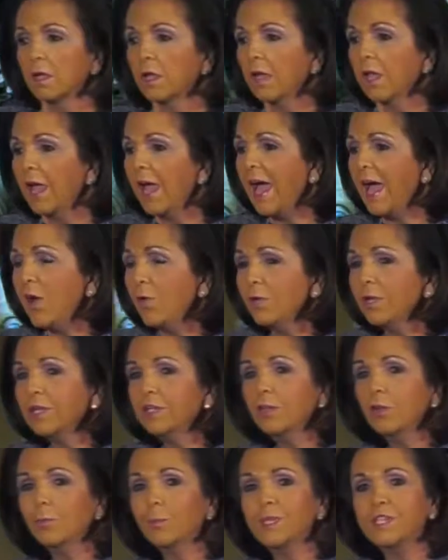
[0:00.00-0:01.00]
how can
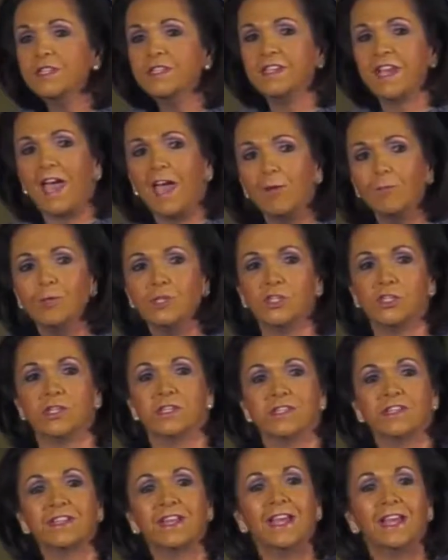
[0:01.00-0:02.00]
there be
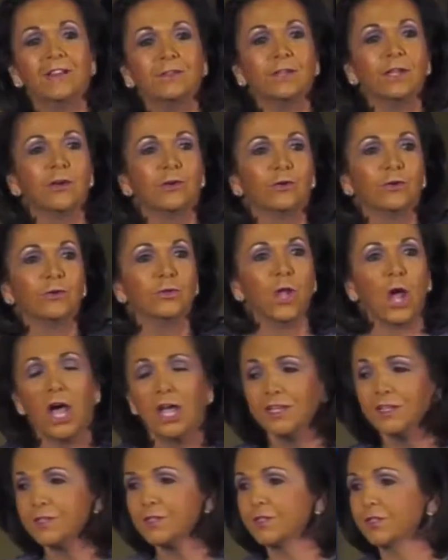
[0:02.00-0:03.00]
damages, let alone a
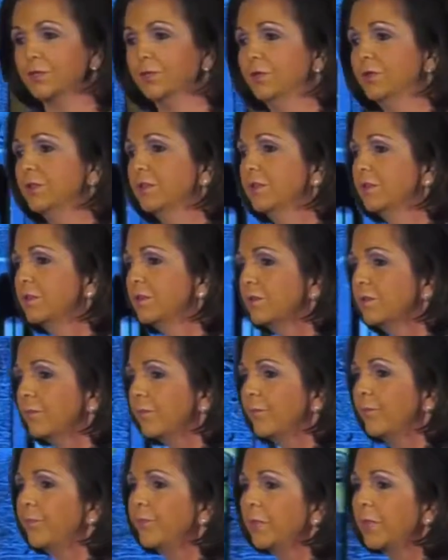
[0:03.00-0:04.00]
lawsuit?
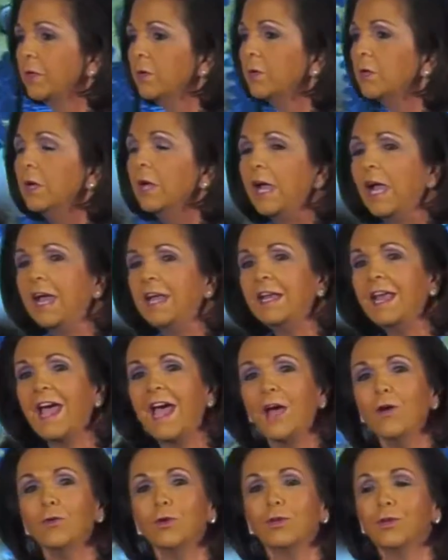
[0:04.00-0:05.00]
And
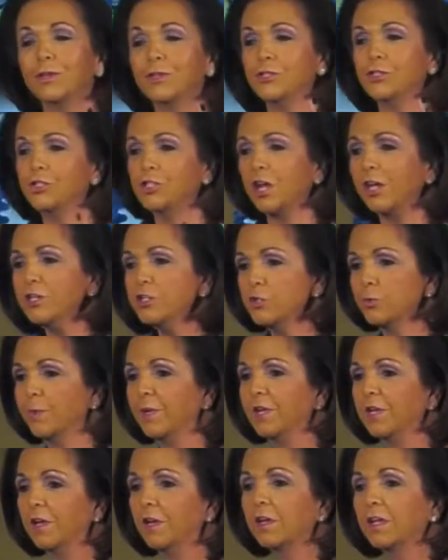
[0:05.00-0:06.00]
how could a
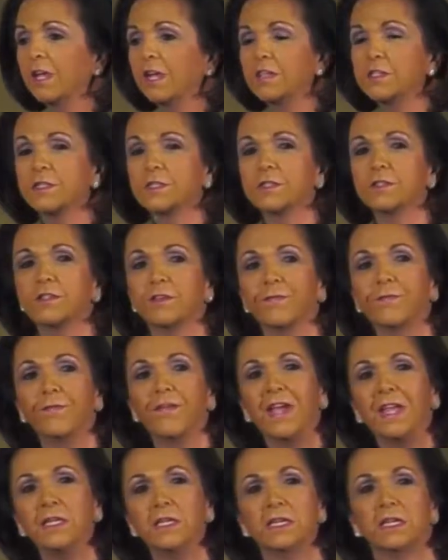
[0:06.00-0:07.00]
judgment against a
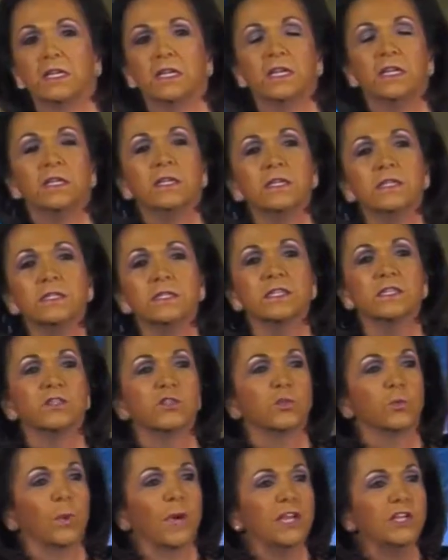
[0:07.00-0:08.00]
defendant in this
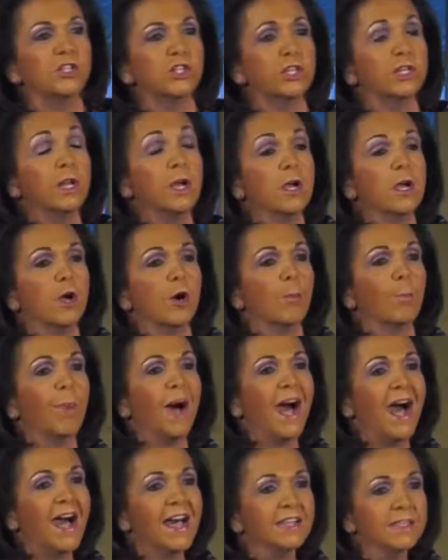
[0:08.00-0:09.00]
situation
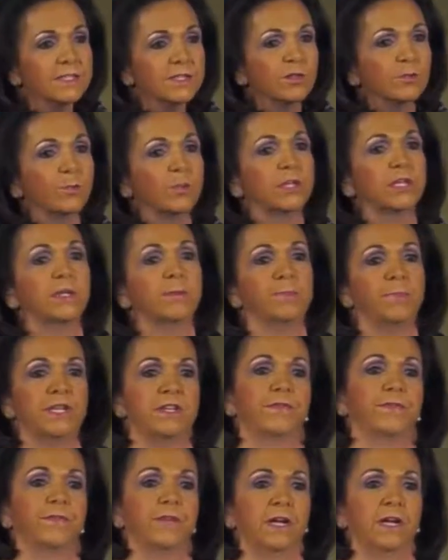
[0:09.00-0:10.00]
possibly be
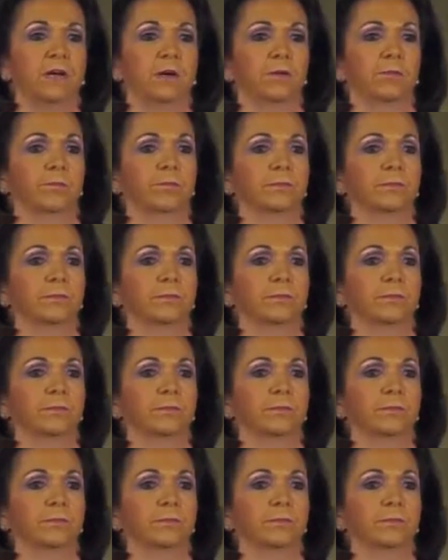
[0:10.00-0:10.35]
fair?